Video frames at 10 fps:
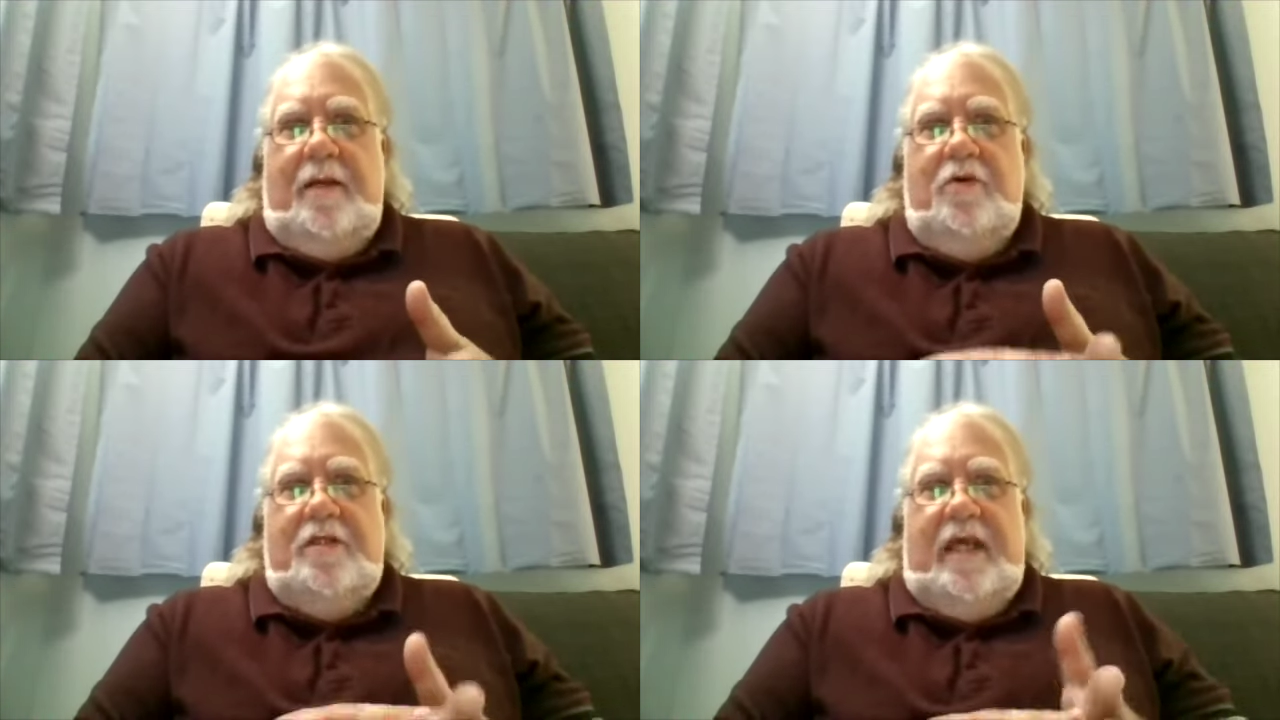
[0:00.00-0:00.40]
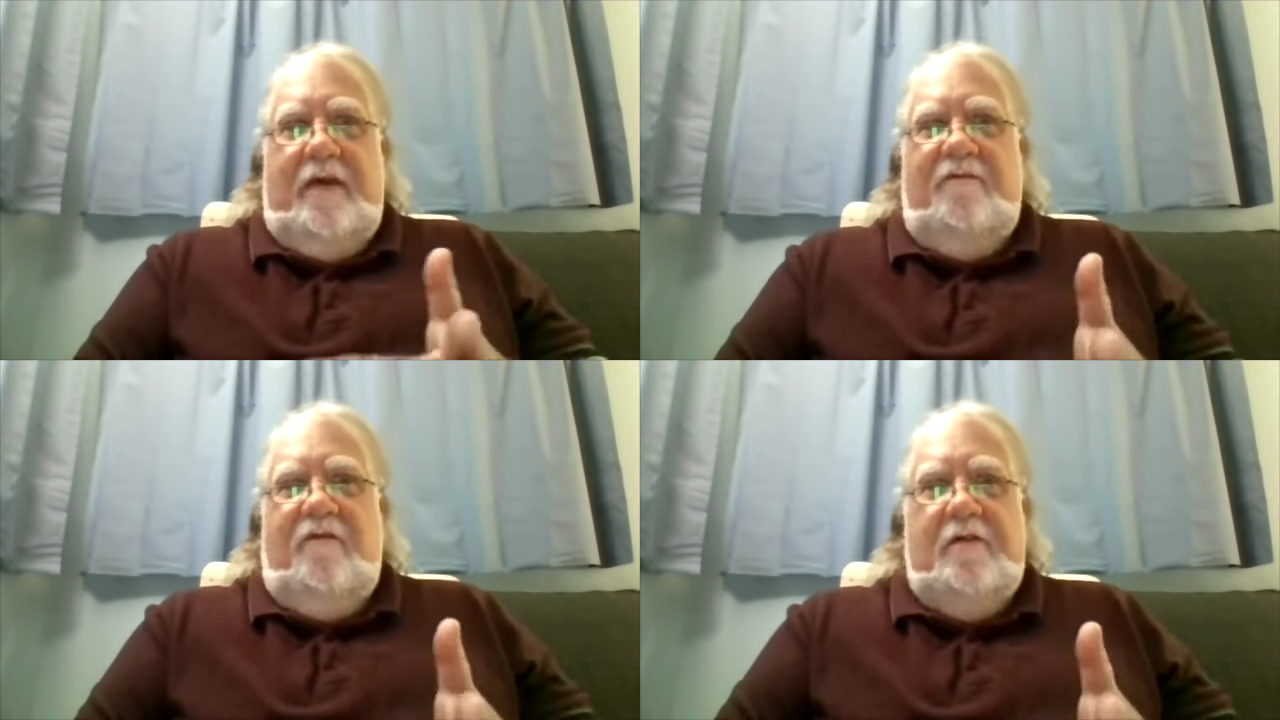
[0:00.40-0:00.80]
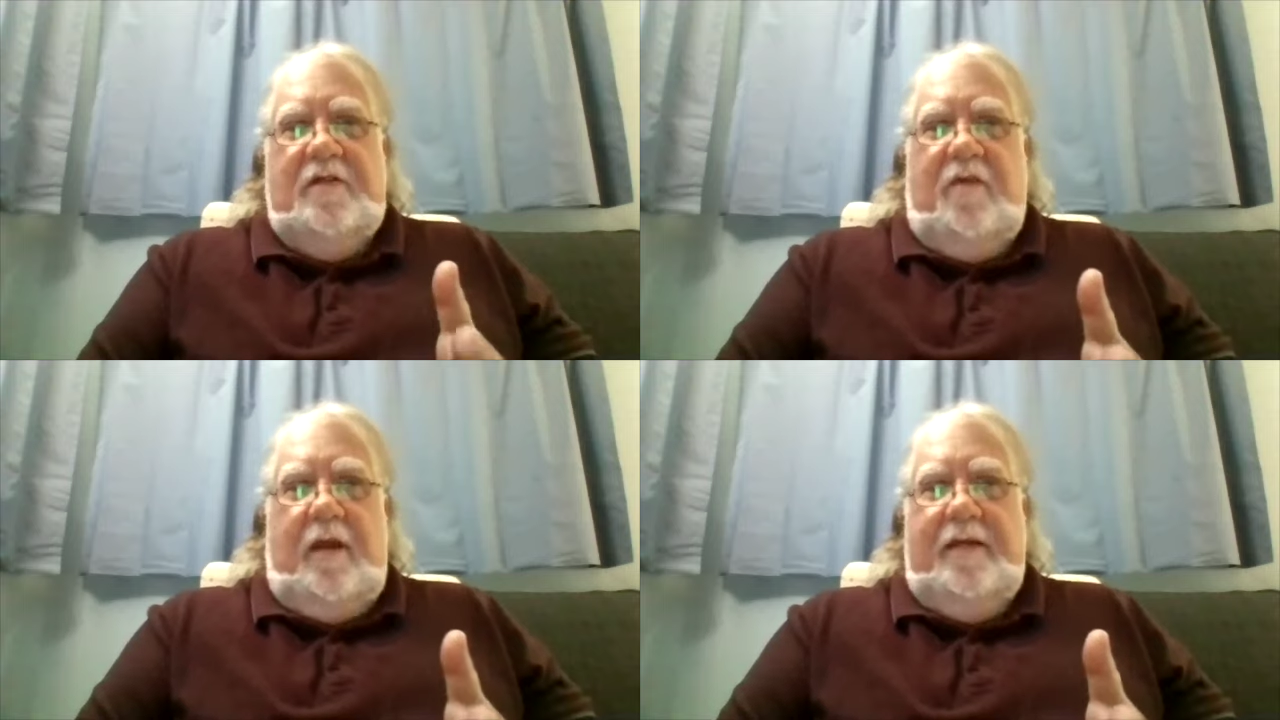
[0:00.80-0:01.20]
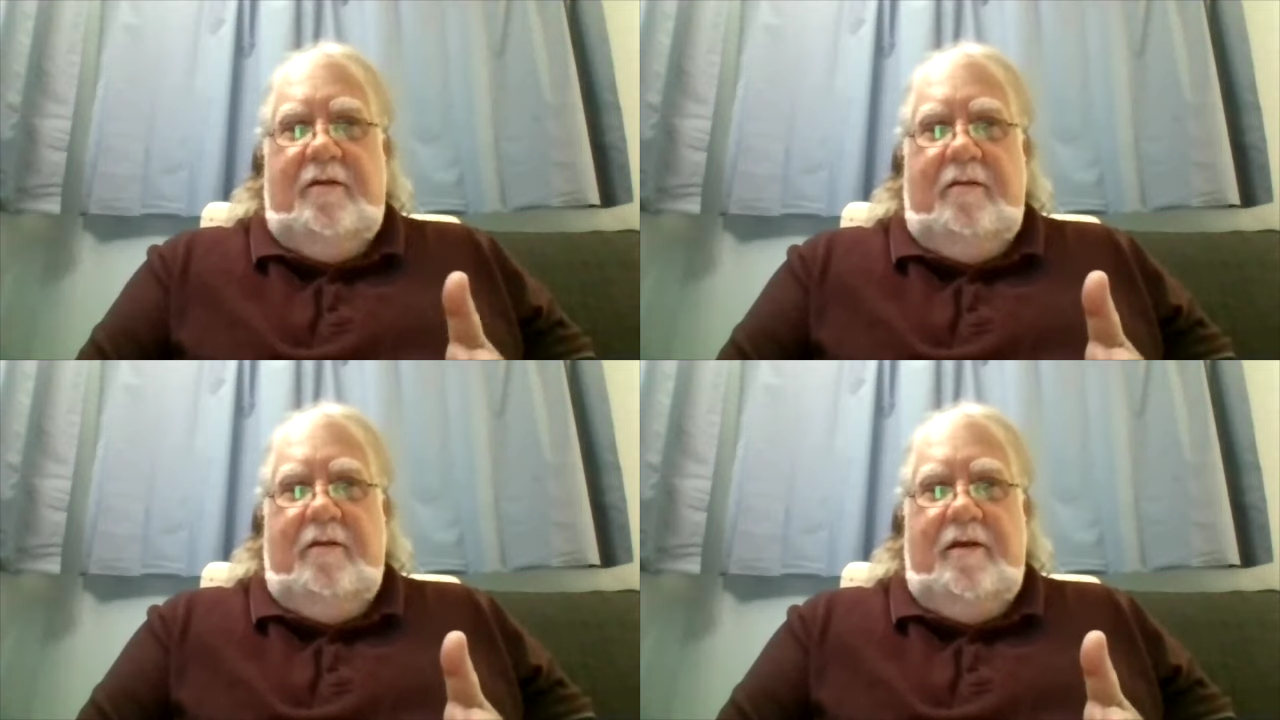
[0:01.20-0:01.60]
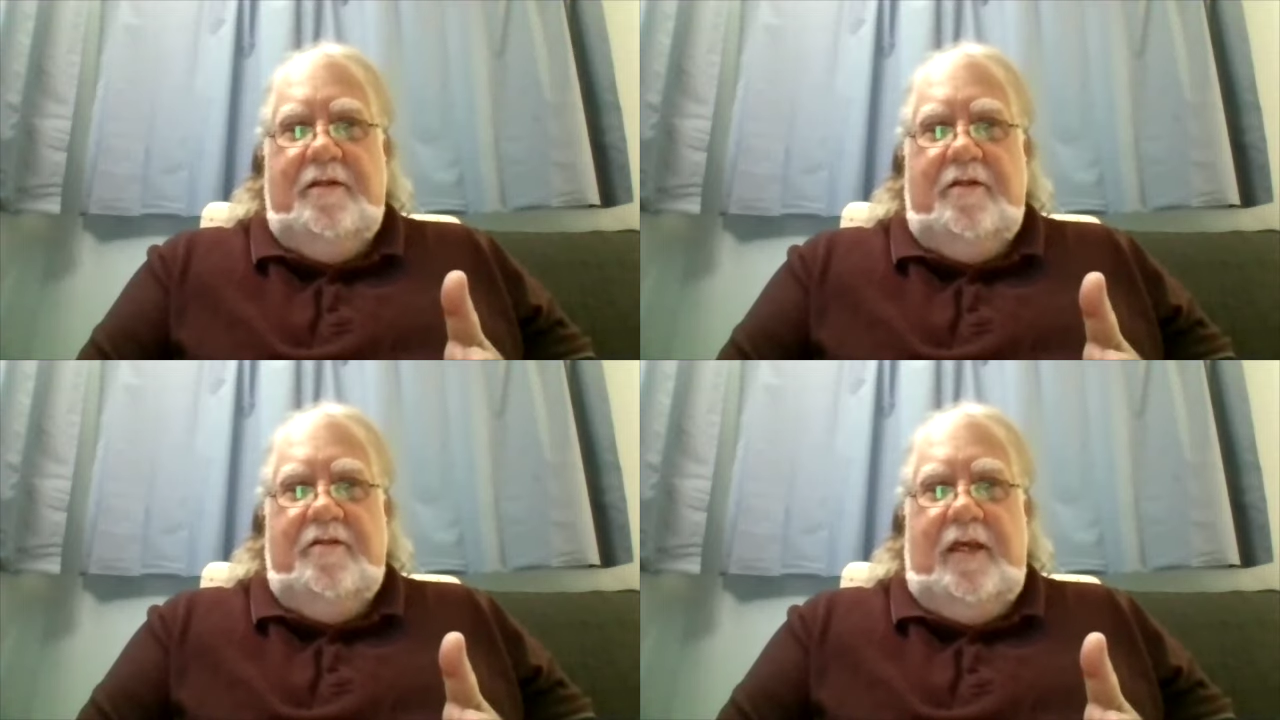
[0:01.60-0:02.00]
I put down first flighter
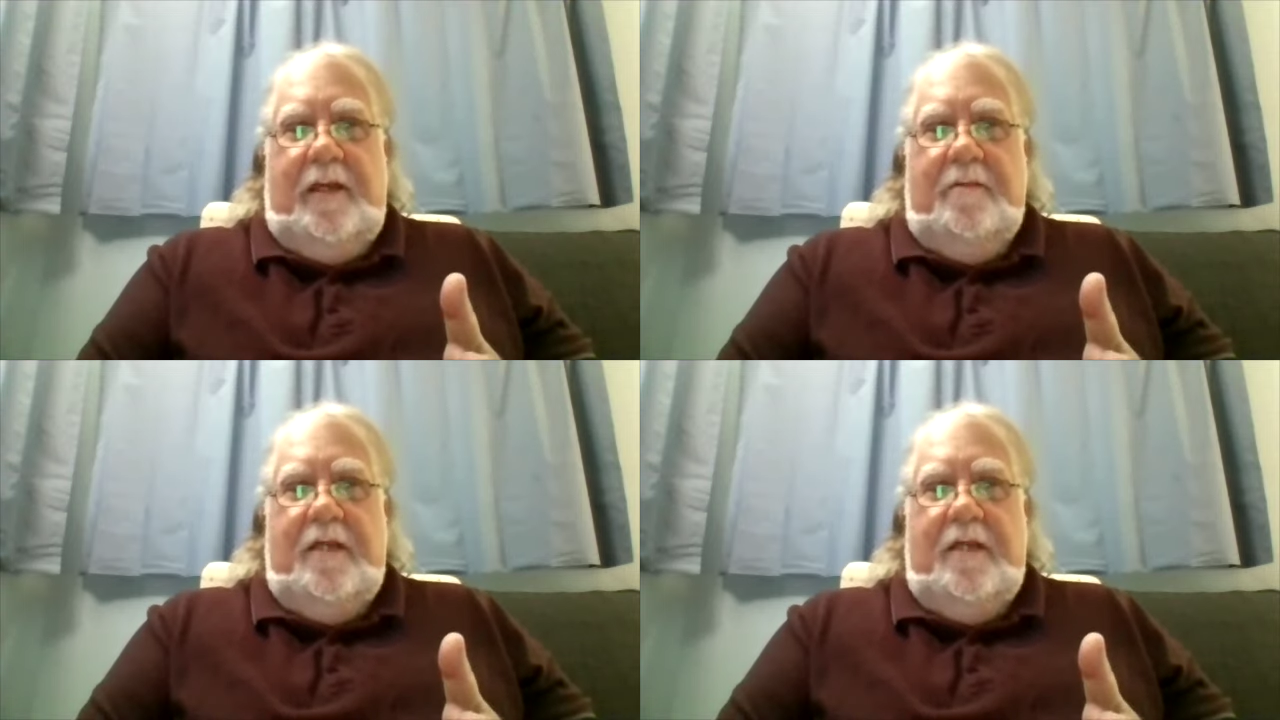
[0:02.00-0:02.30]
on the thing.